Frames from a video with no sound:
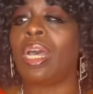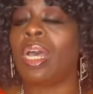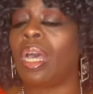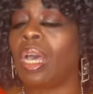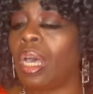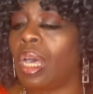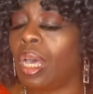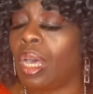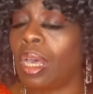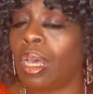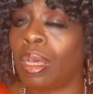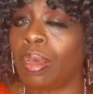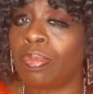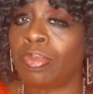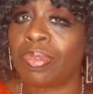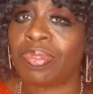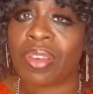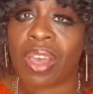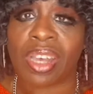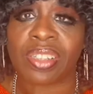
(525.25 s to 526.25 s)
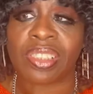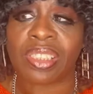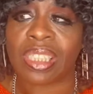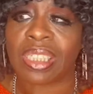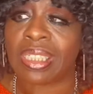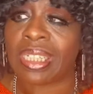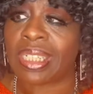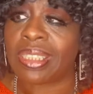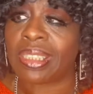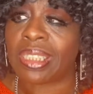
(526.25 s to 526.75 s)
If y'all seen
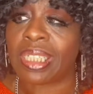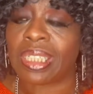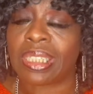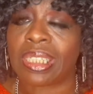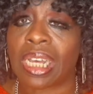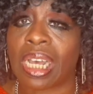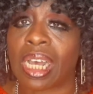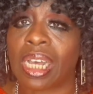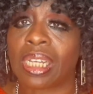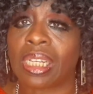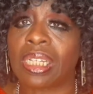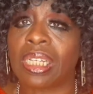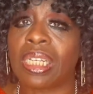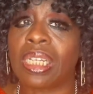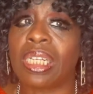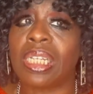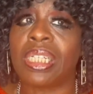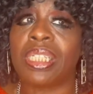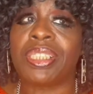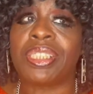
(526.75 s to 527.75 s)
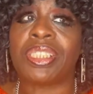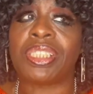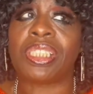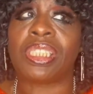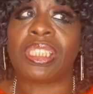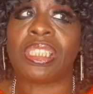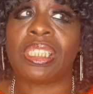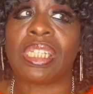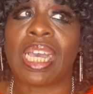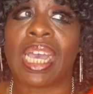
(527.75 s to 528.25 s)
that TikTok,
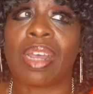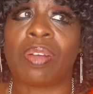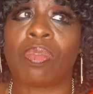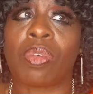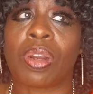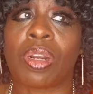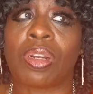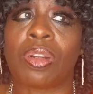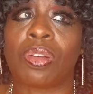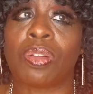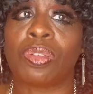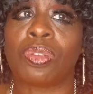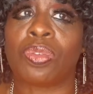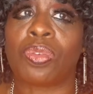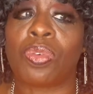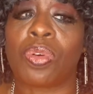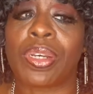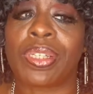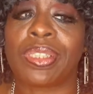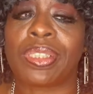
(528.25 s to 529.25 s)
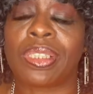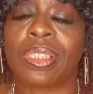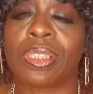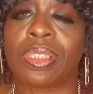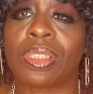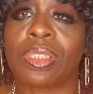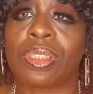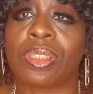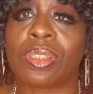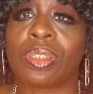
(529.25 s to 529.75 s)
she got one of those
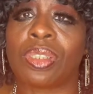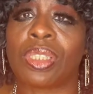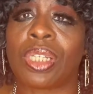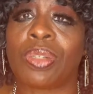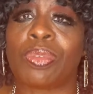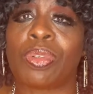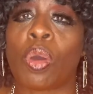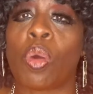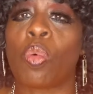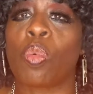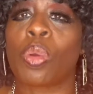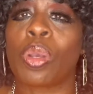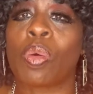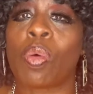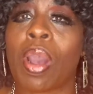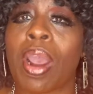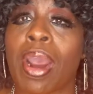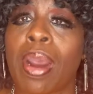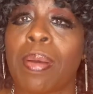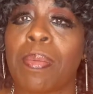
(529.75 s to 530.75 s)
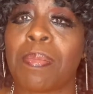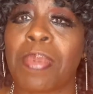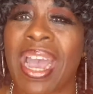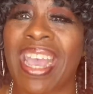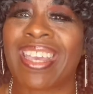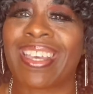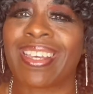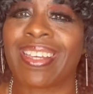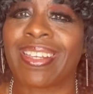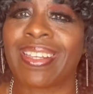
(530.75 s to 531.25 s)
voices that don't require a
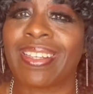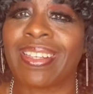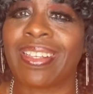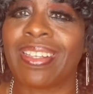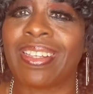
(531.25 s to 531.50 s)
mic.